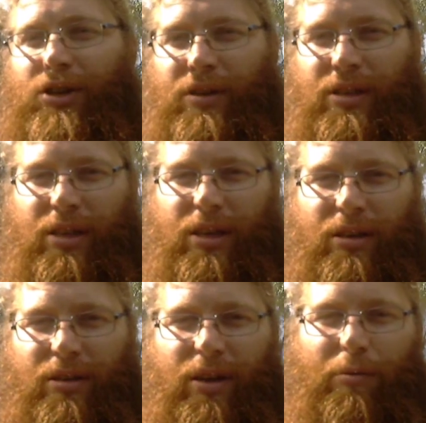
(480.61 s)
V Z.
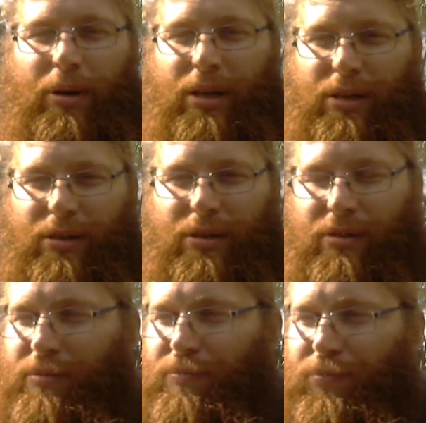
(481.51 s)
Everybody's
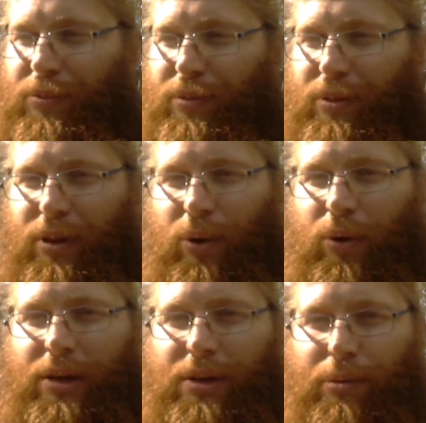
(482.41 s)

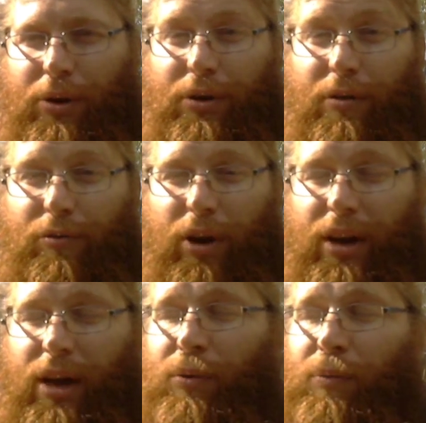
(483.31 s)
crazy about Nerf right
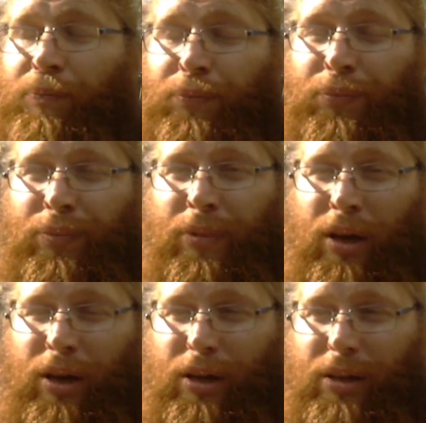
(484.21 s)
now.
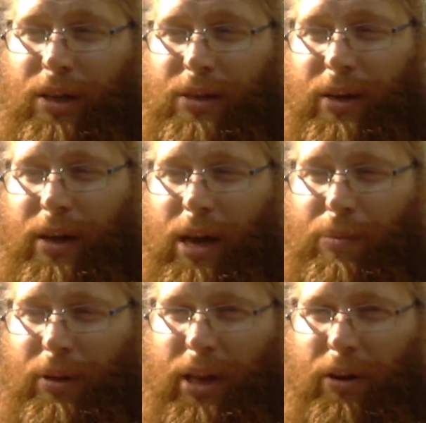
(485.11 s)
That's gonna
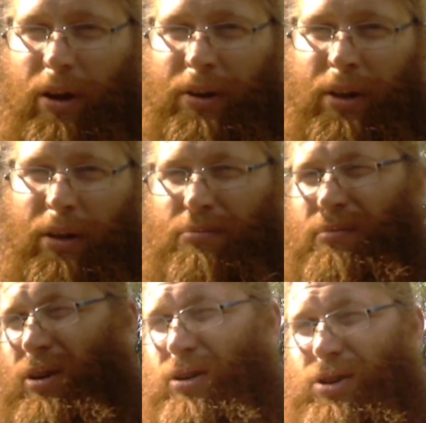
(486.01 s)
happen later on in like
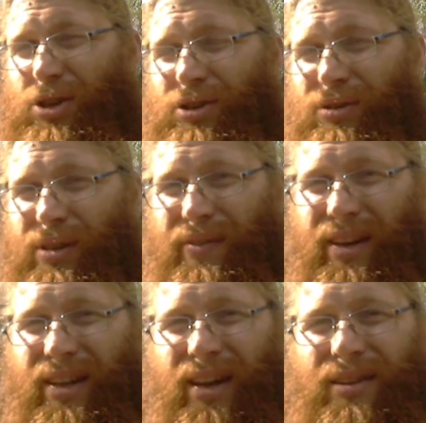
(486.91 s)
March, something
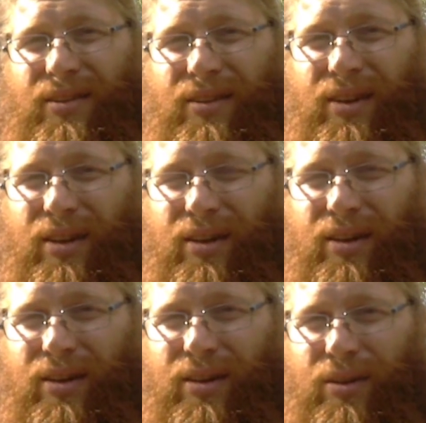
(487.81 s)
like that.
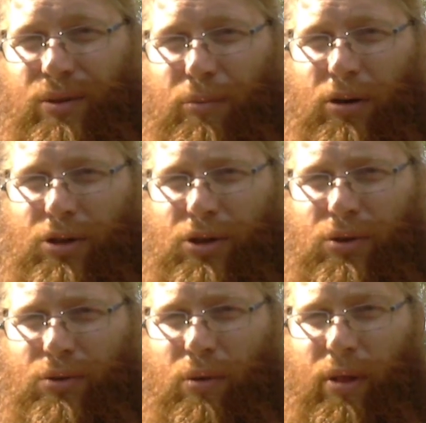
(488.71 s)

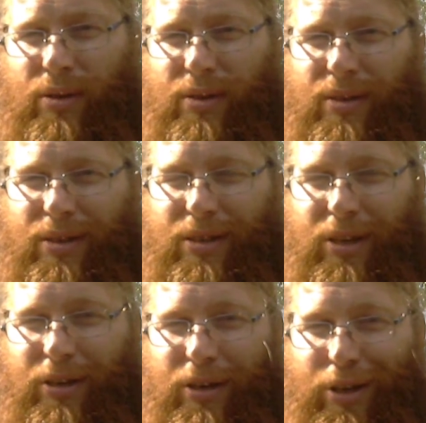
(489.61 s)
March two thousand
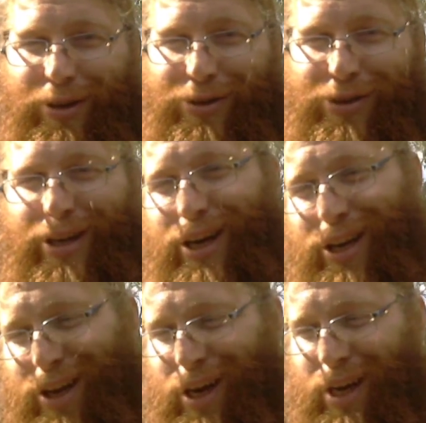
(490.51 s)
sixteen, and then there's
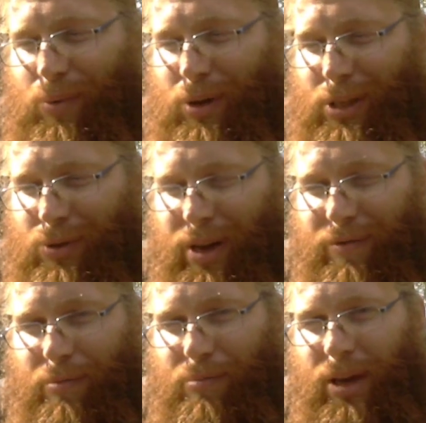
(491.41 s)
another guy, he wants to
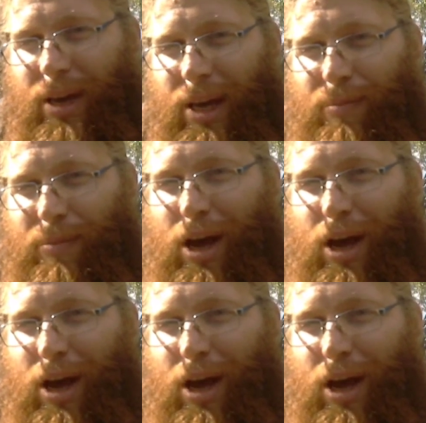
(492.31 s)
have a big game